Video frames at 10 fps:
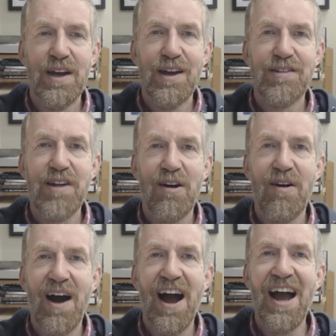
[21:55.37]

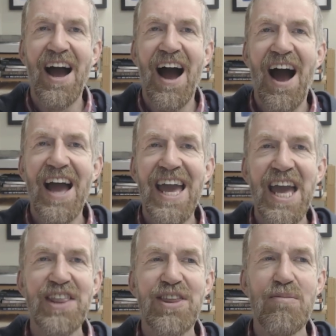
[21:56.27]
So I
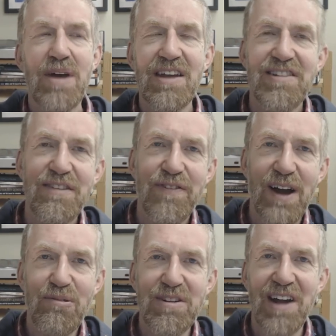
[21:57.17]
hid them as if
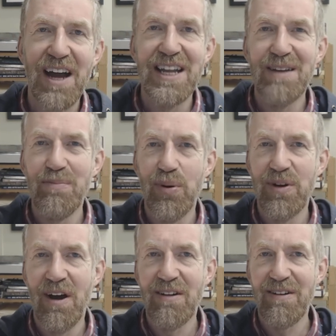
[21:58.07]
I was hiding
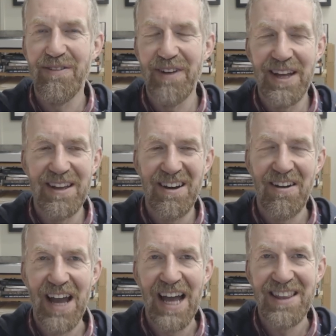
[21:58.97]
pornography. You know,
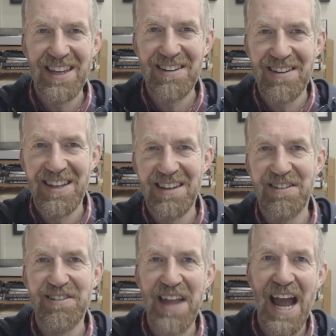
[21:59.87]
I had this
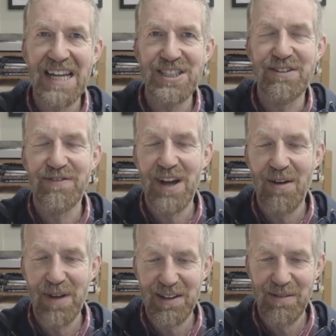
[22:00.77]
stash of
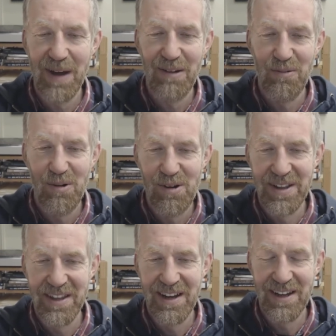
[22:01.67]
comics about war
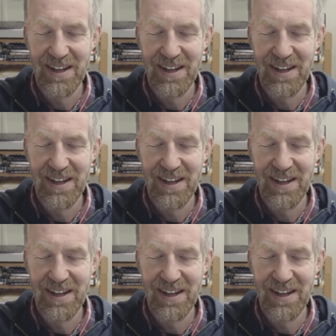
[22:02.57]
that